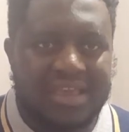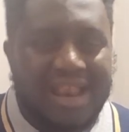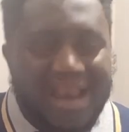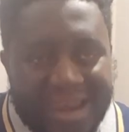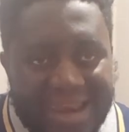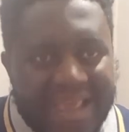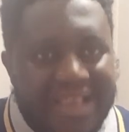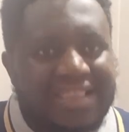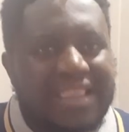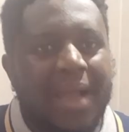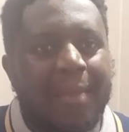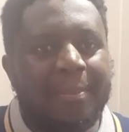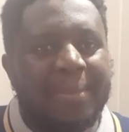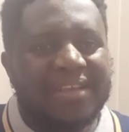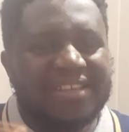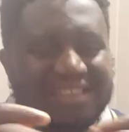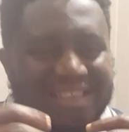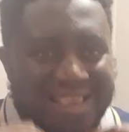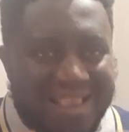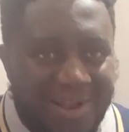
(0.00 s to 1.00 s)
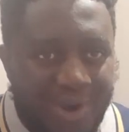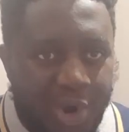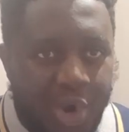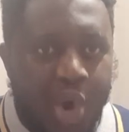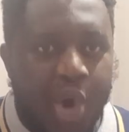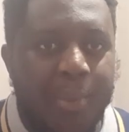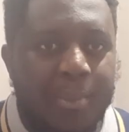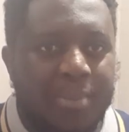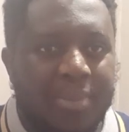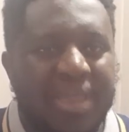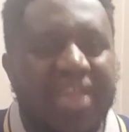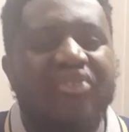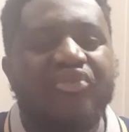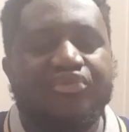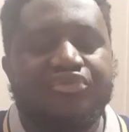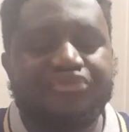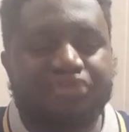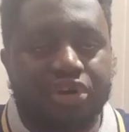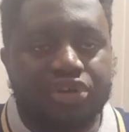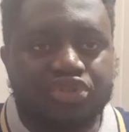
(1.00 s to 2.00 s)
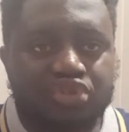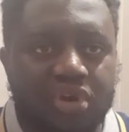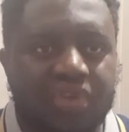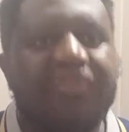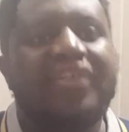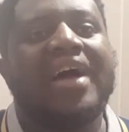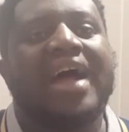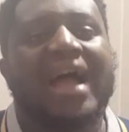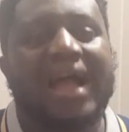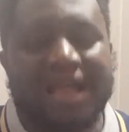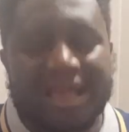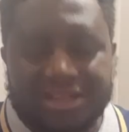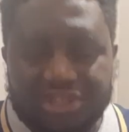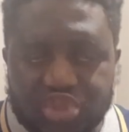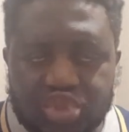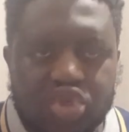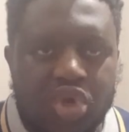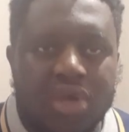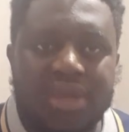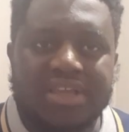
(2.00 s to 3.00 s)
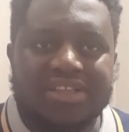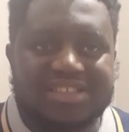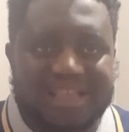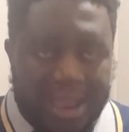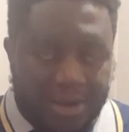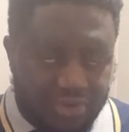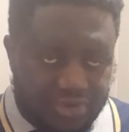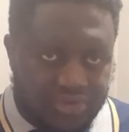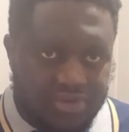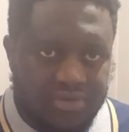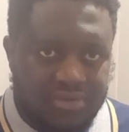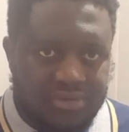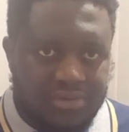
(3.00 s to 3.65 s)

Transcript: let that person come in front of her and talk it out.